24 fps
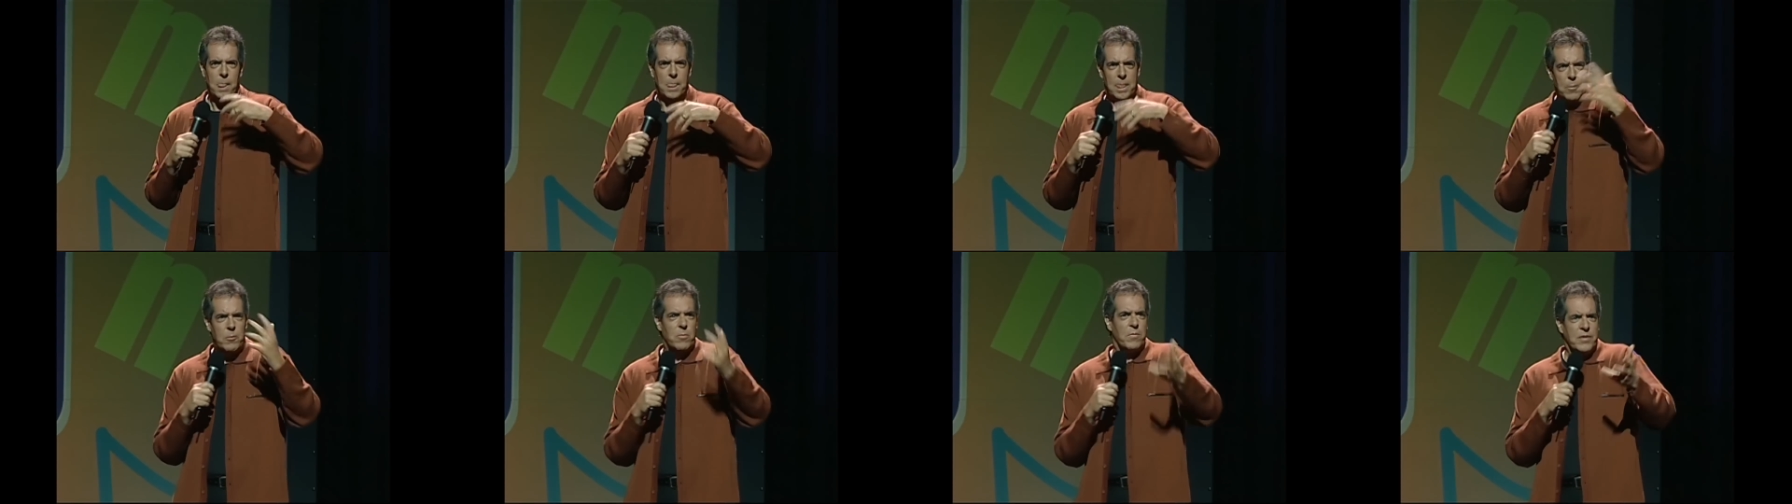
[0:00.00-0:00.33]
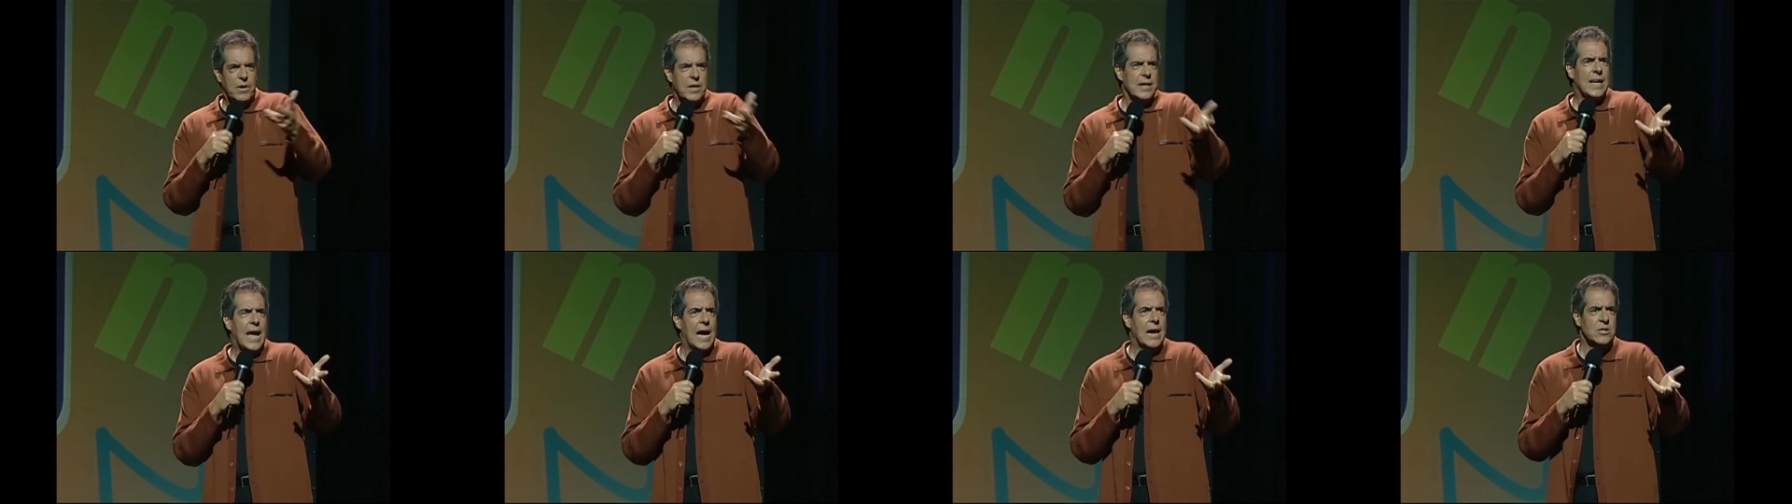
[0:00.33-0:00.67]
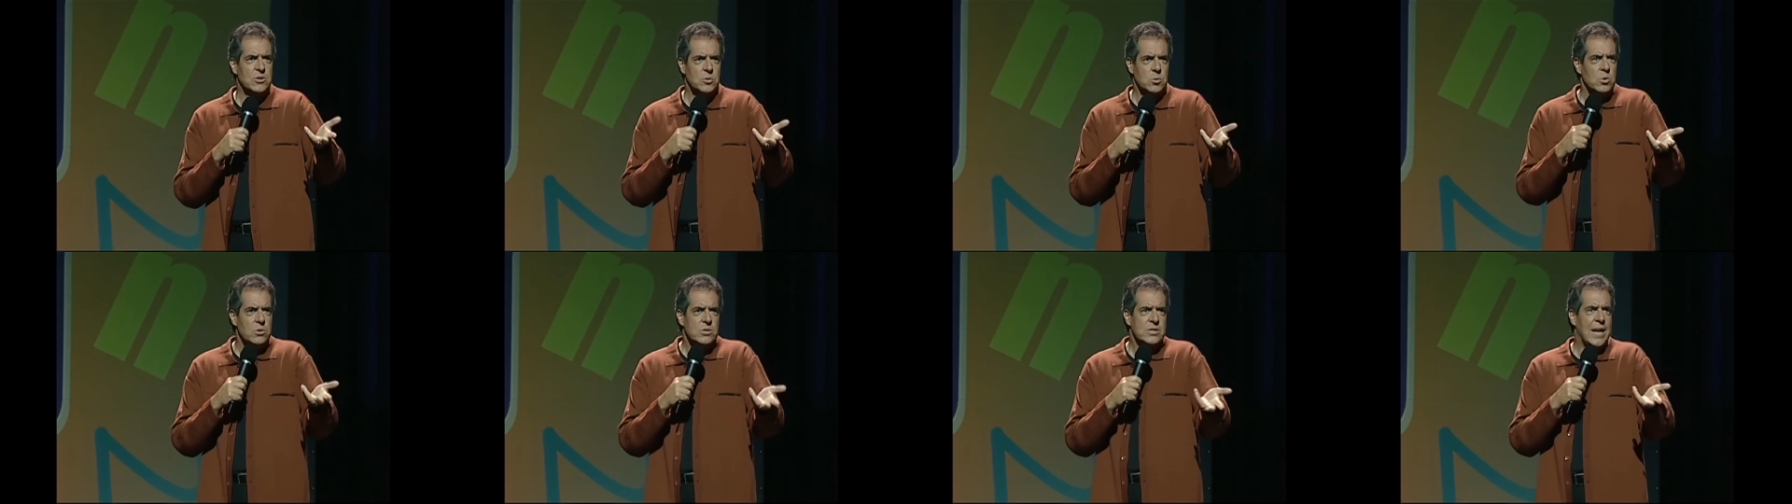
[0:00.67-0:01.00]
they were very
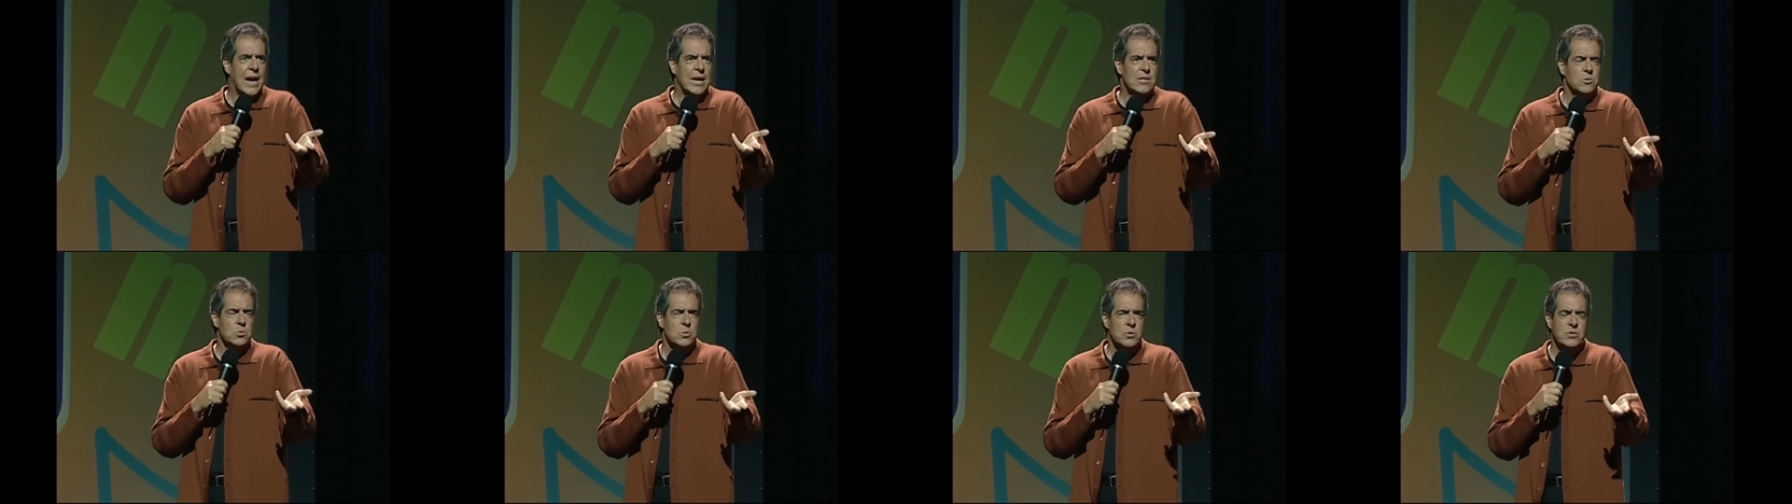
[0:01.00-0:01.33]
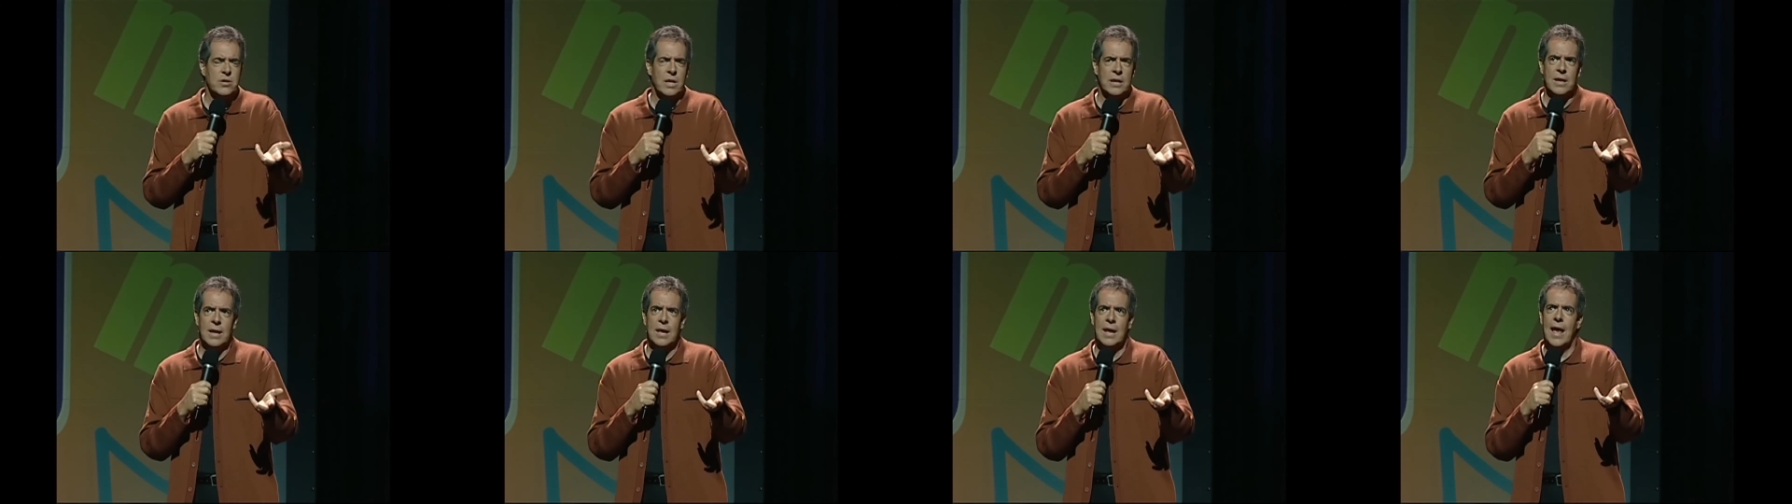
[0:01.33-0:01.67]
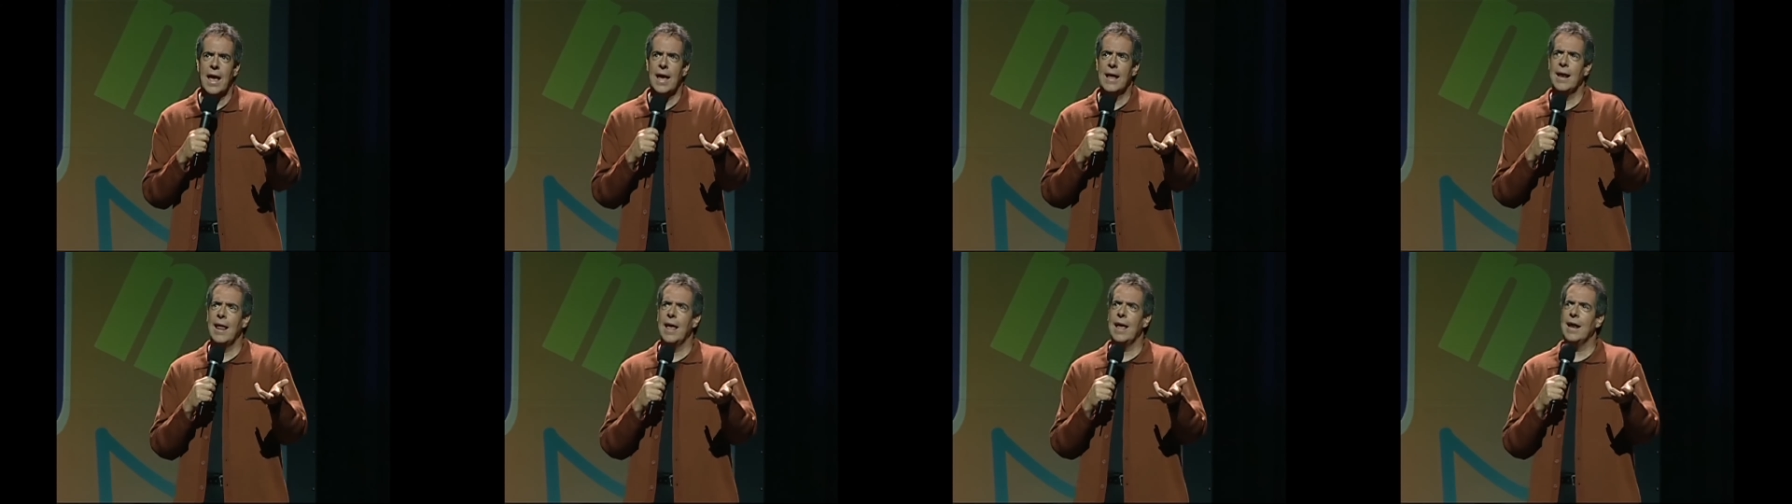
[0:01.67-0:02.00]
casual. It's Casual Sunday.
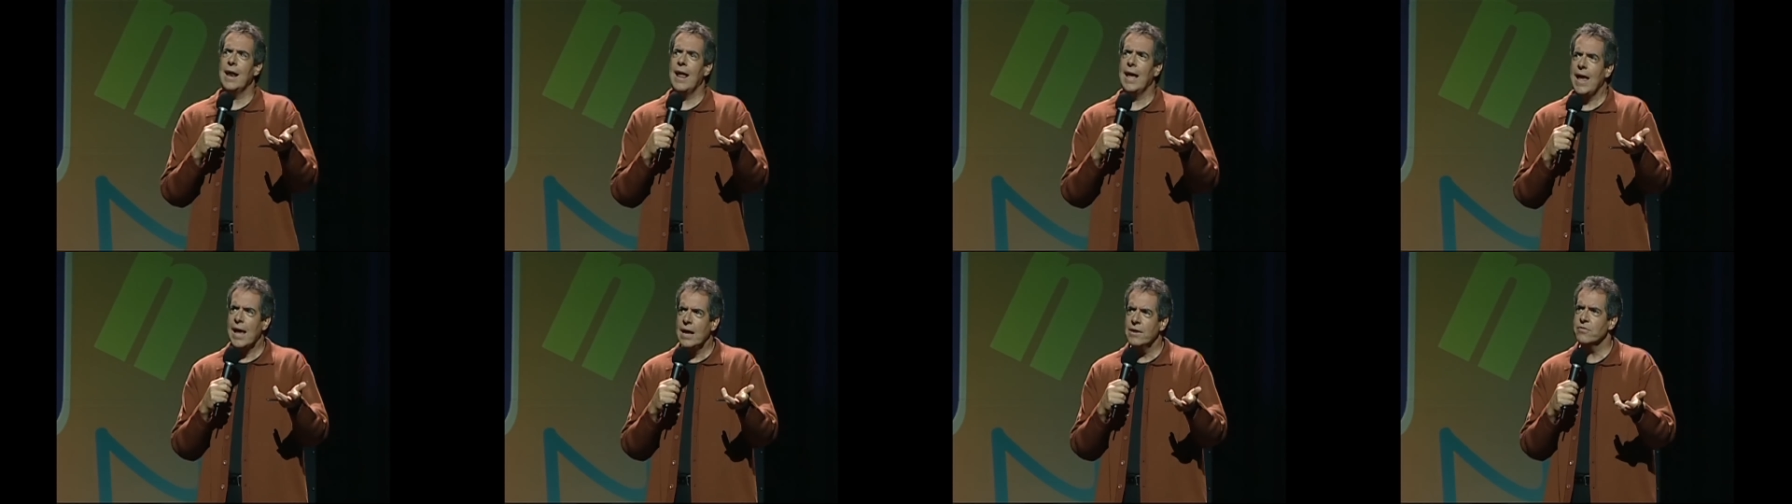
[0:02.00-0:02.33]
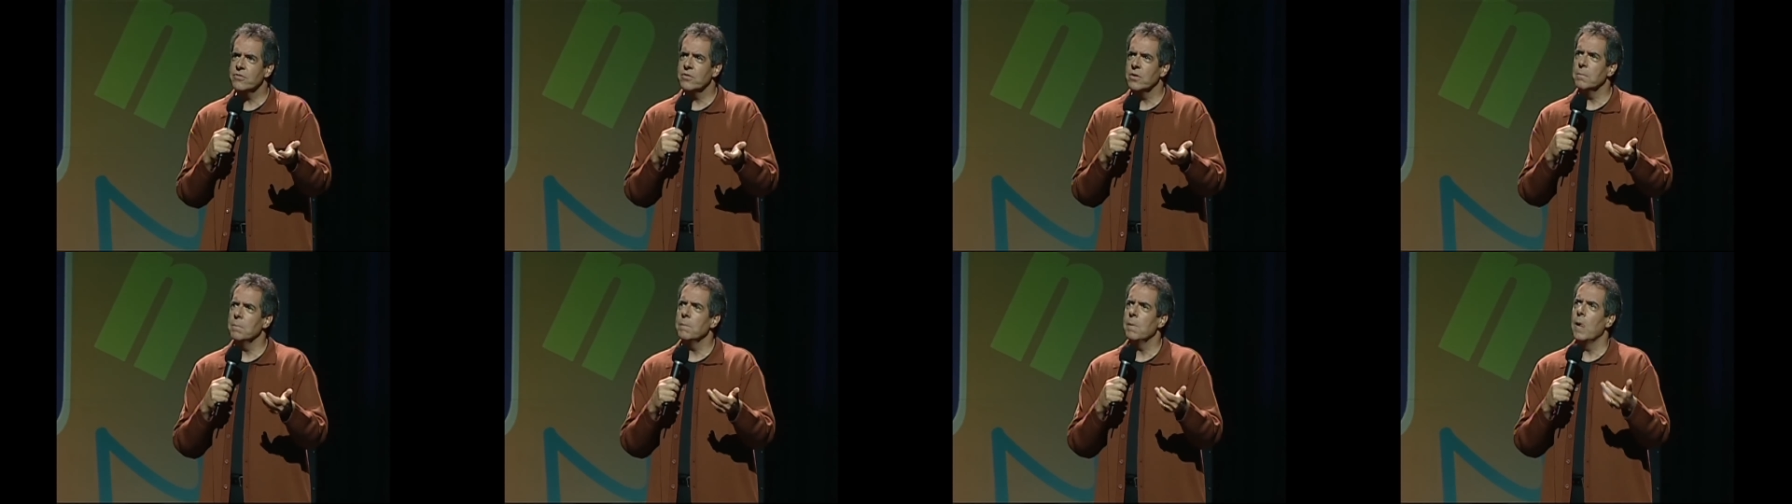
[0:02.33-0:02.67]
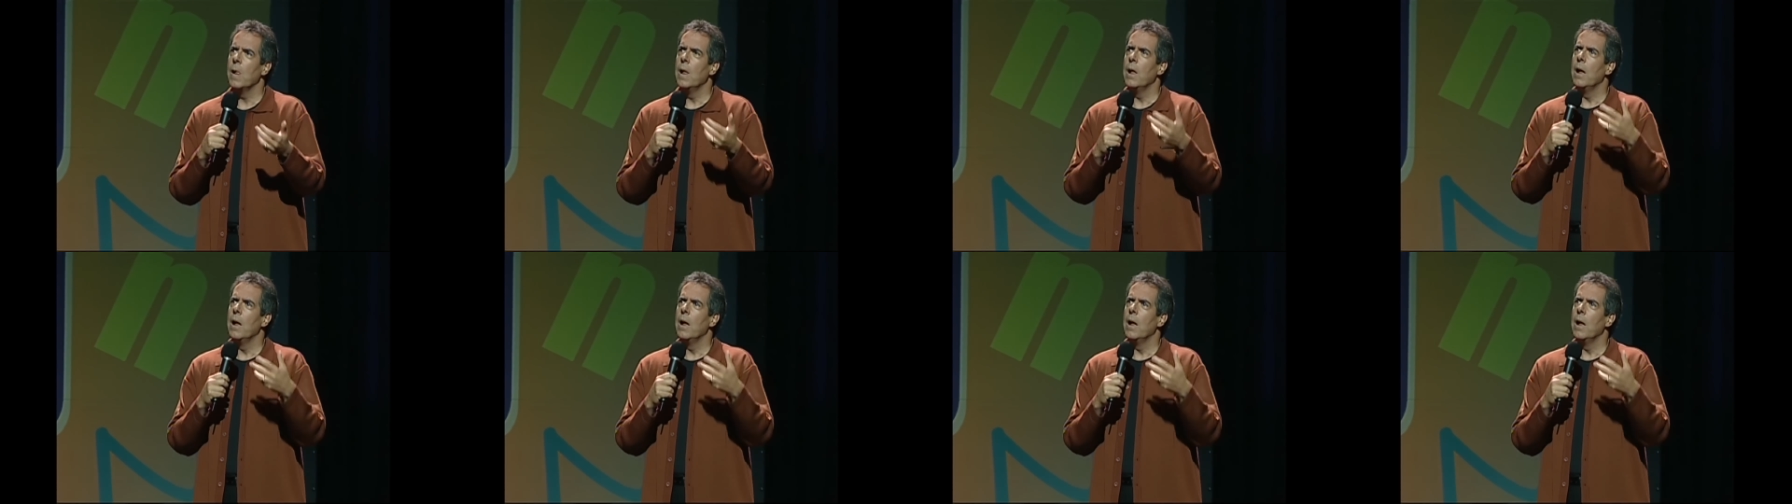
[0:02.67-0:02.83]
And, and I asked them,